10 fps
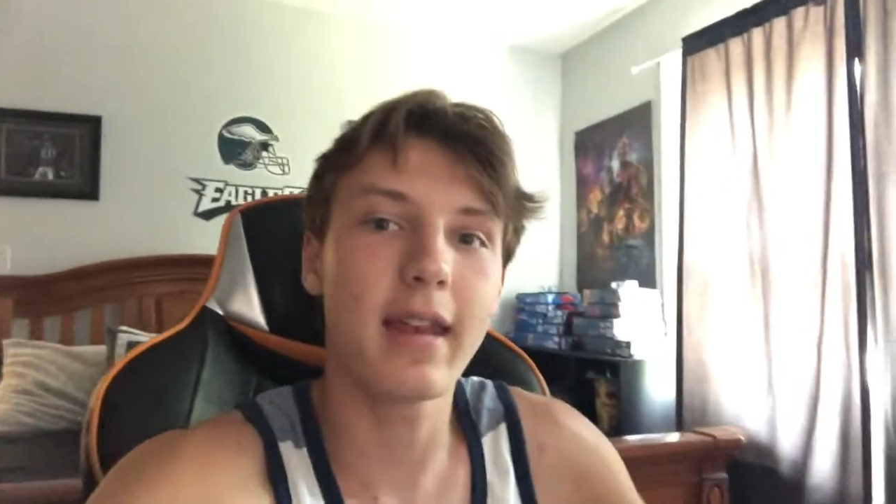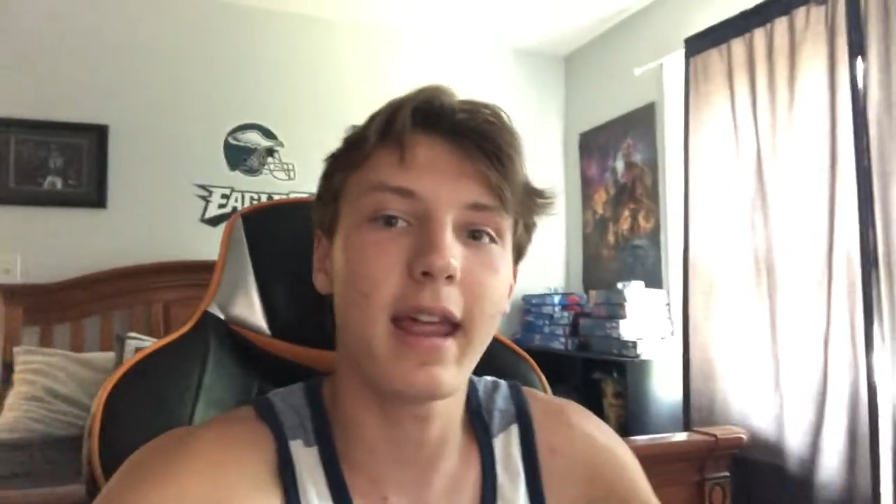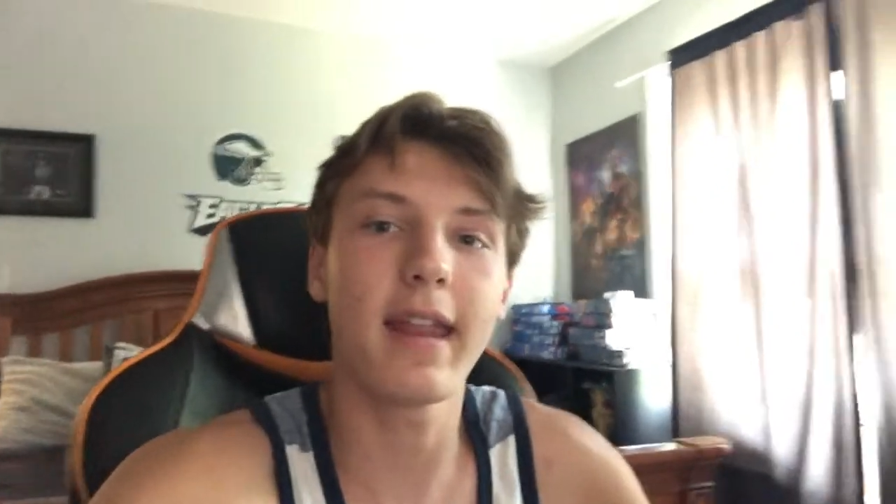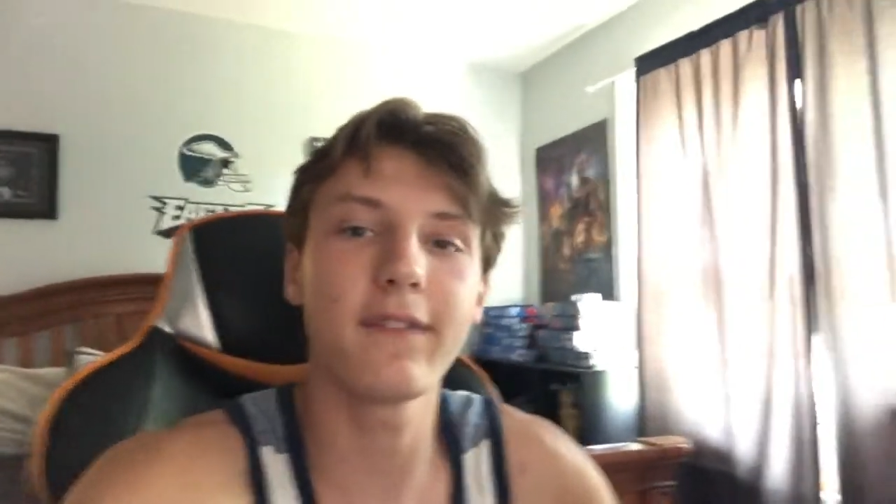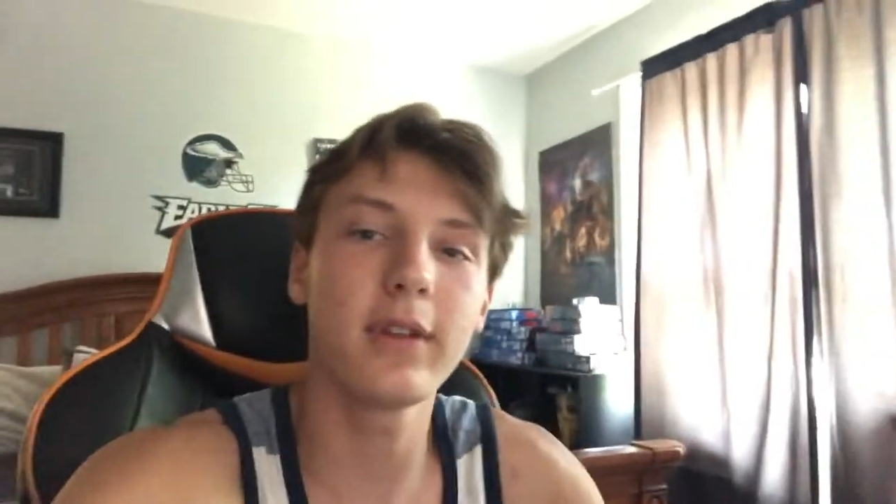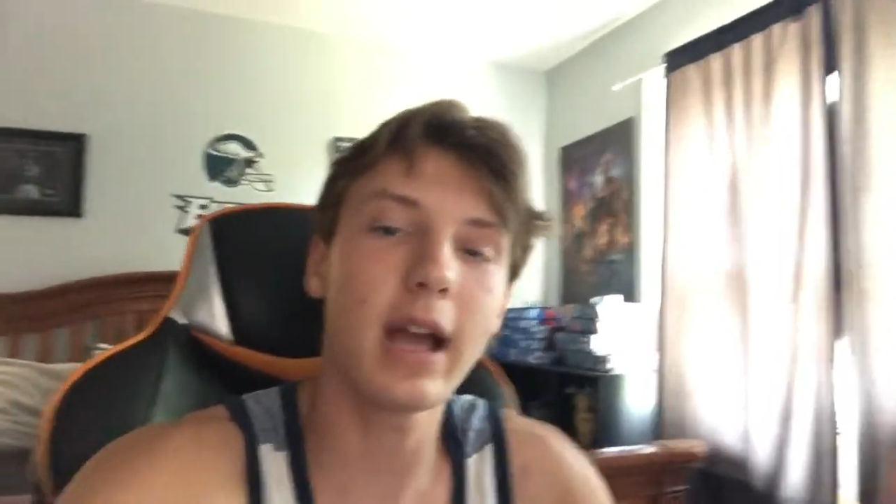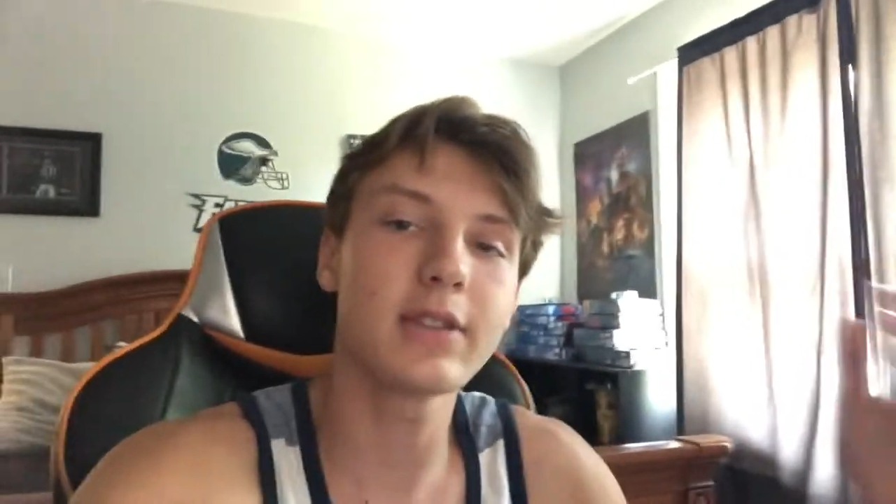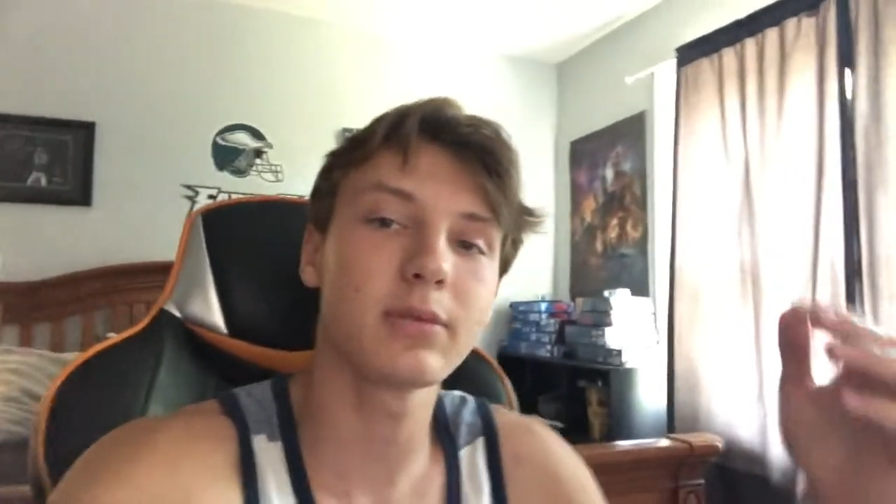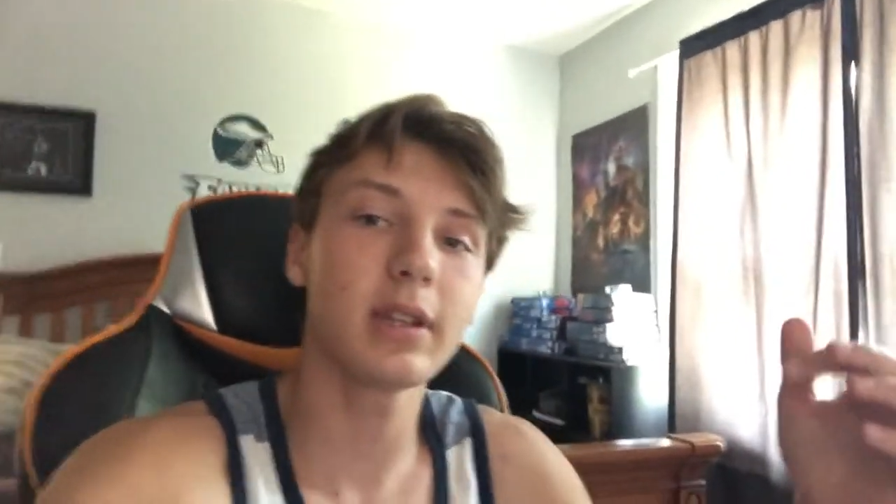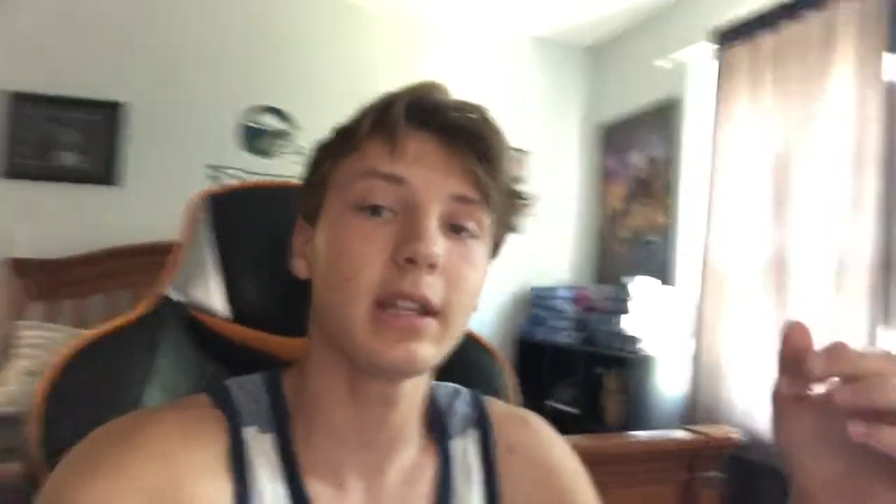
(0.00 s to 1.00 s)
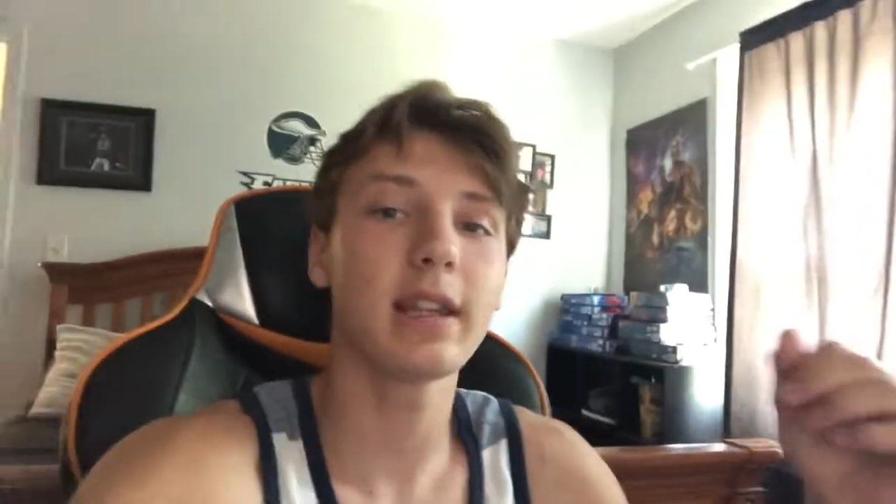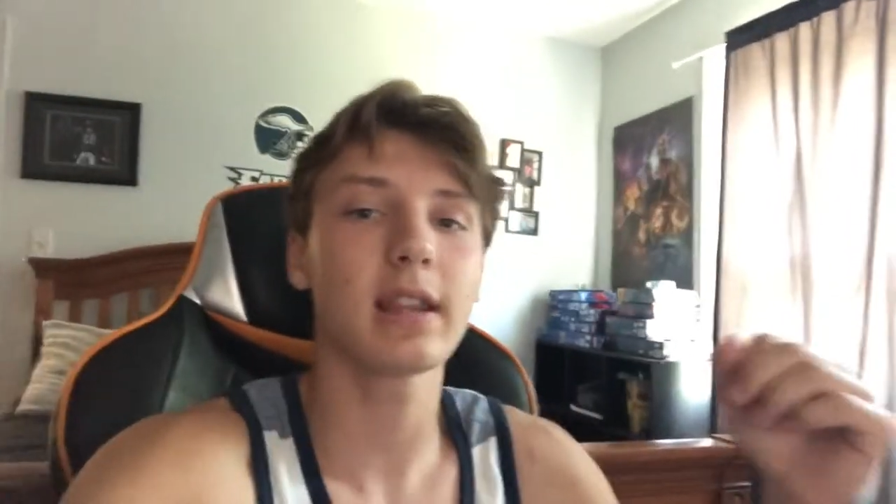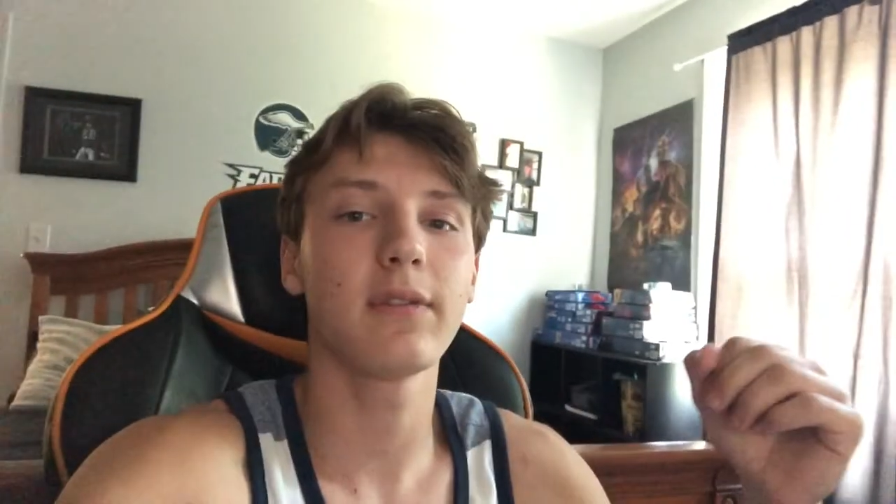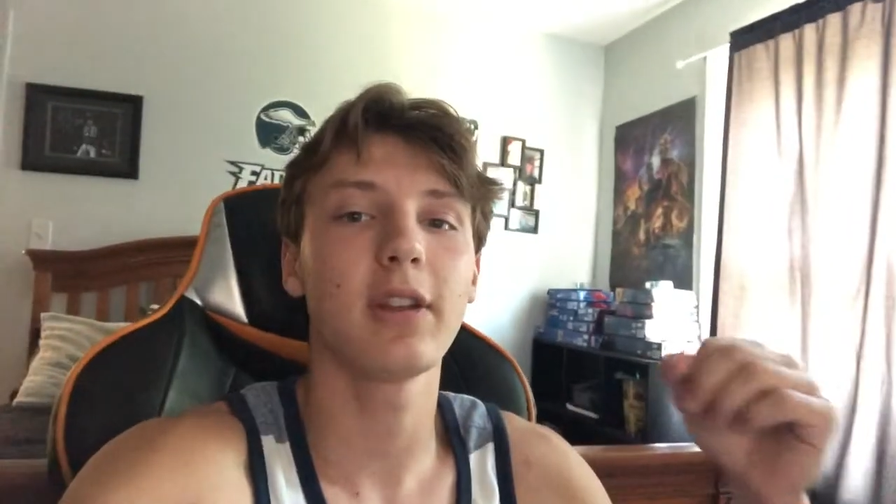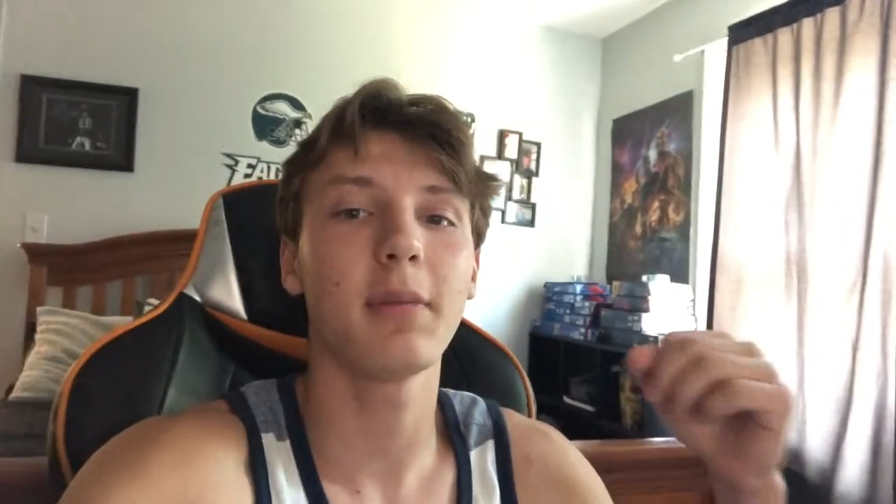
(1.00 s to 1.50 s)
if you guys really did like the video,